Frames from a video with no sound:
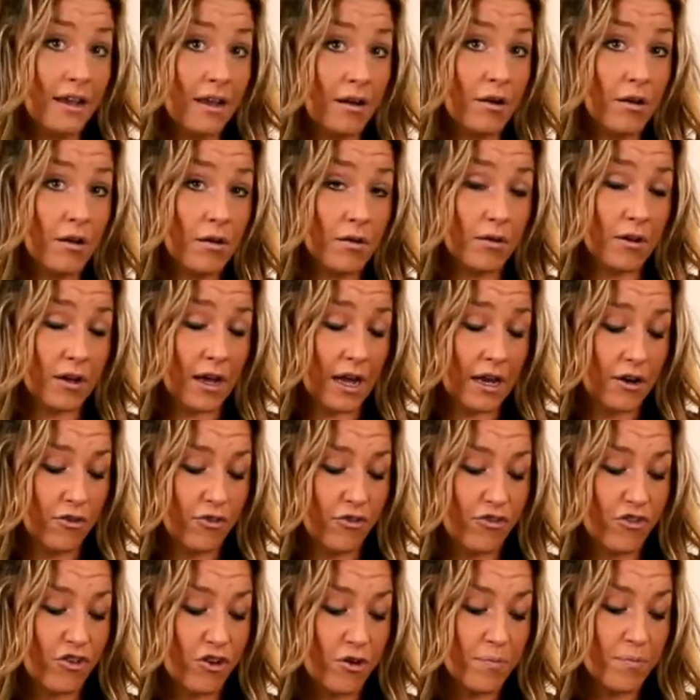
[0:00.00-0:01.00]
and kind of
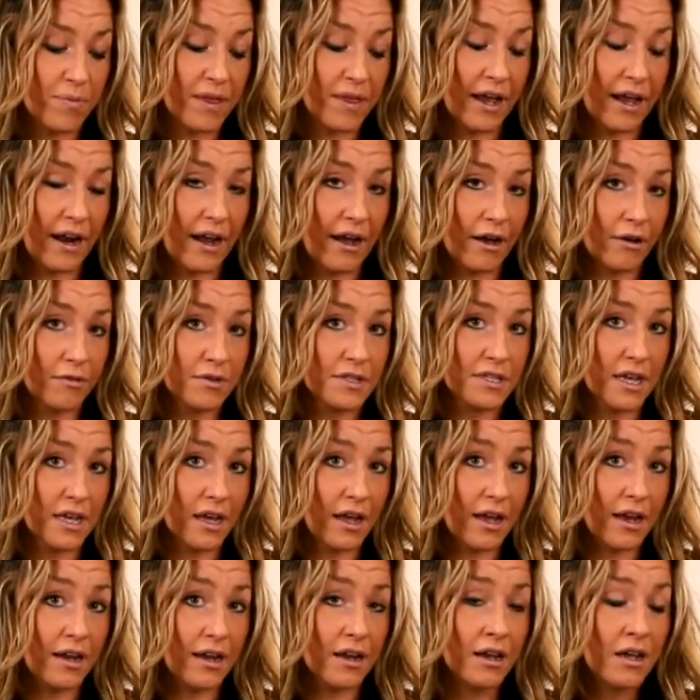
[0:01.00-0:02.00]
form that
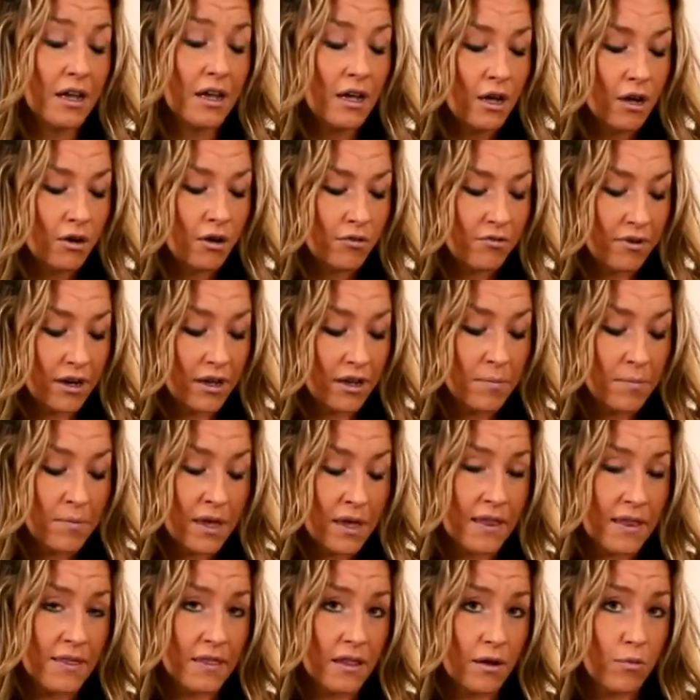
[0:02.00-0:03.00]
outside rim
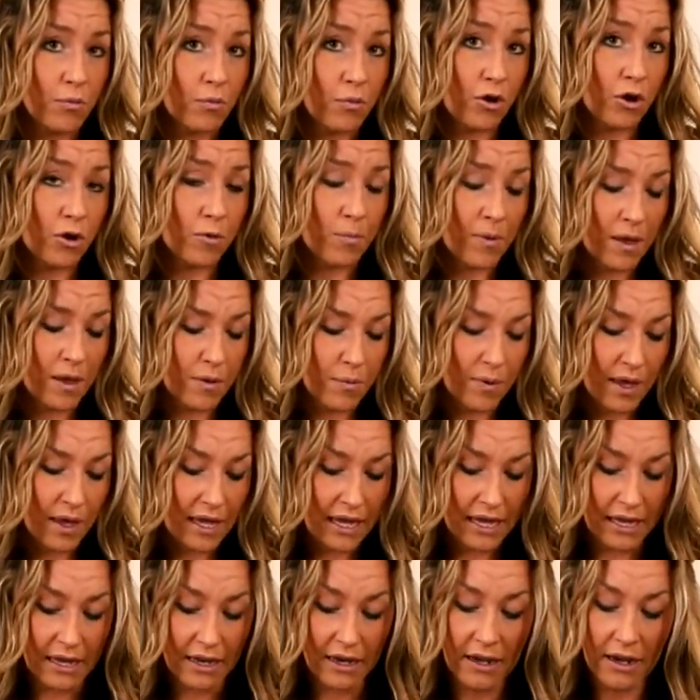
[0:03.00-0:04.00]
and then work my way
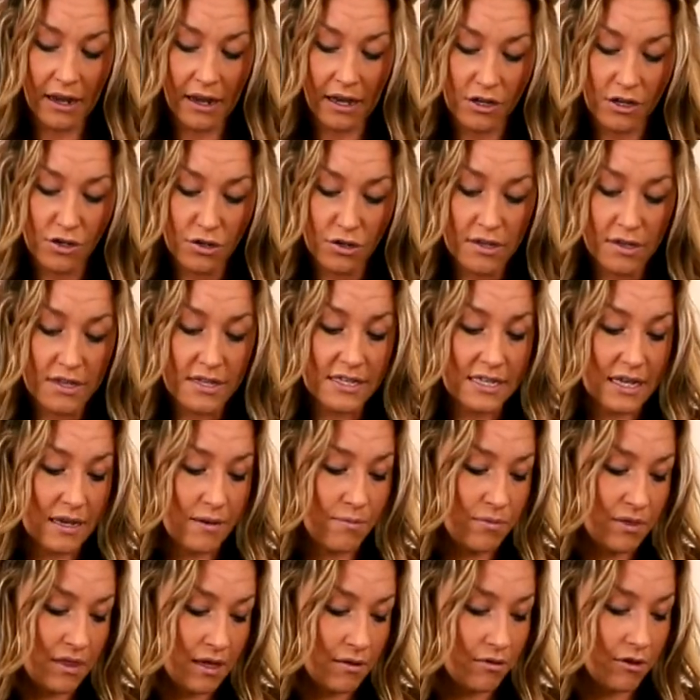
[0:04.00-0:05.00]
in. I do the
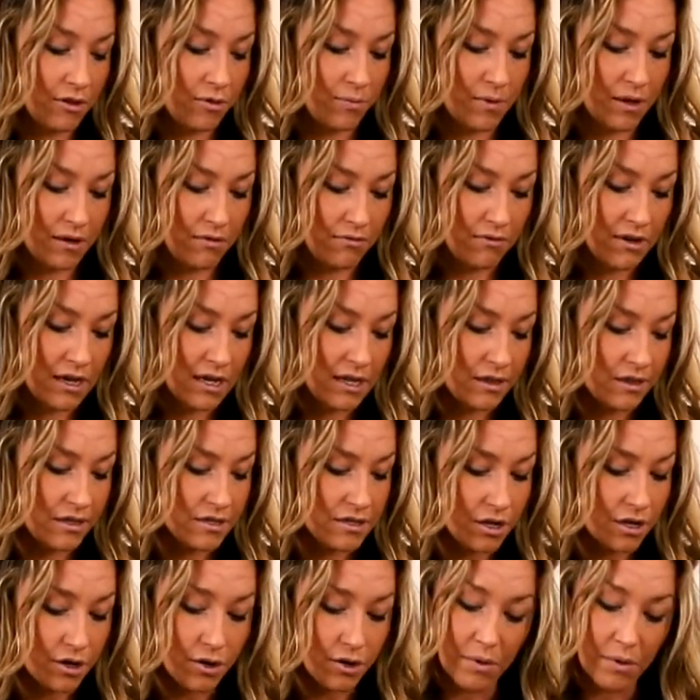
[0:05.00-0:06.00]
same thing with my wreath.
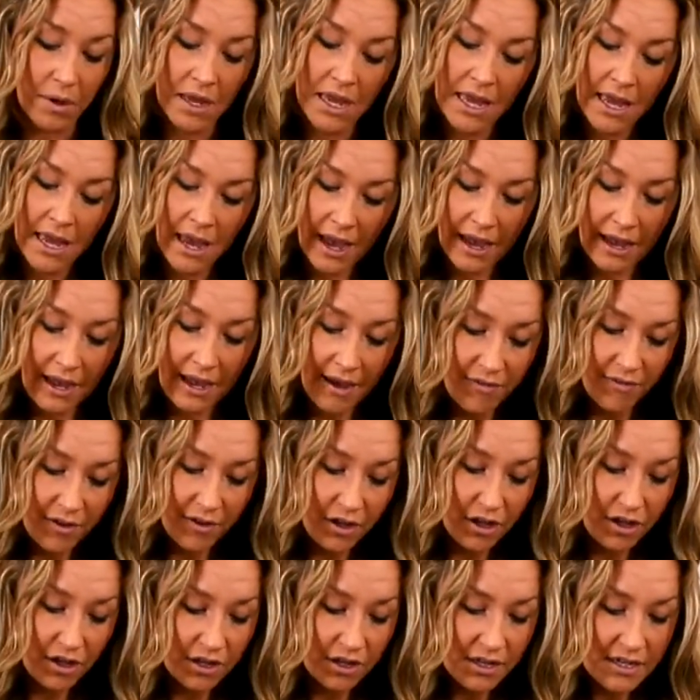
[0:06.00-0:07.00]
So I have a
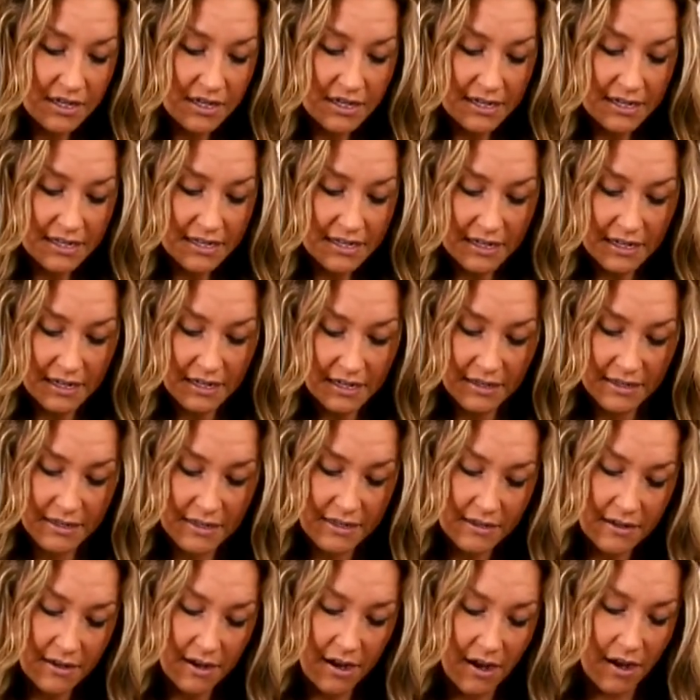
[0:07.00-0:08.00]
good
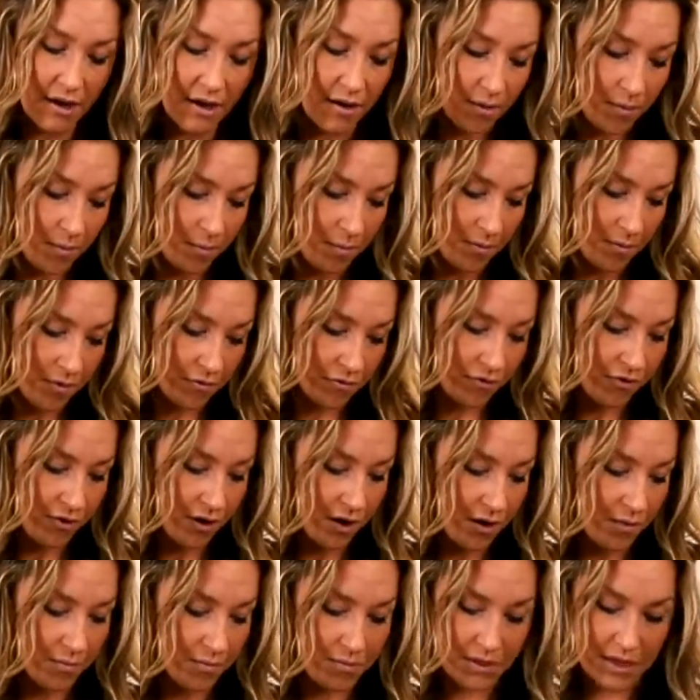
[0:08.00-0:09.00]
distance
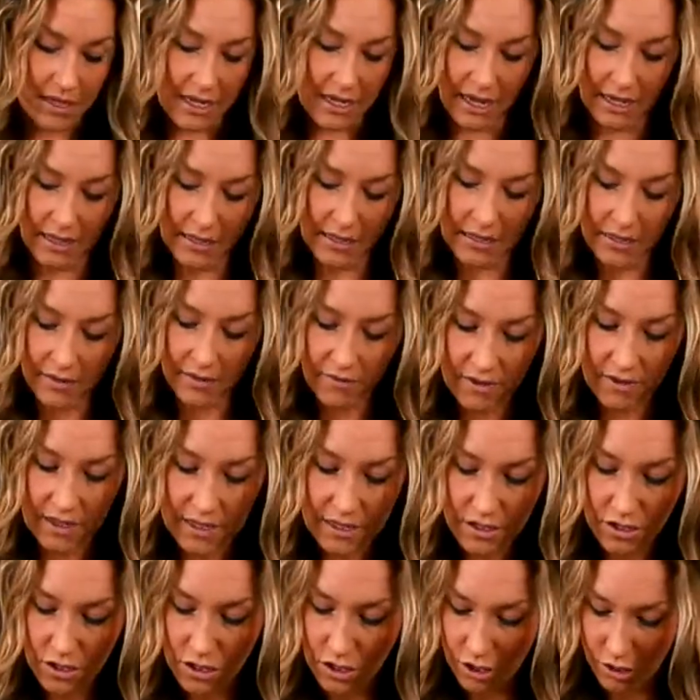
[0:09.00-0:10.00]
from the ends of
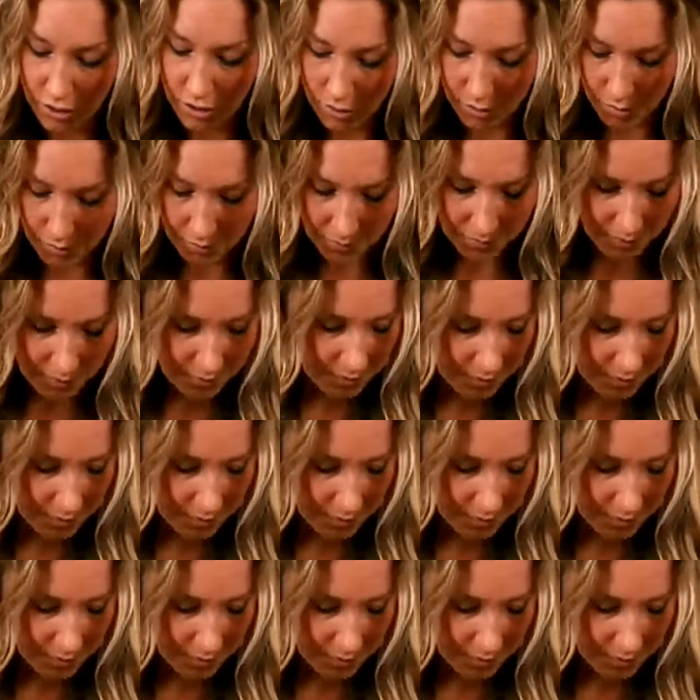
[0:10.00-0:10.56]
these two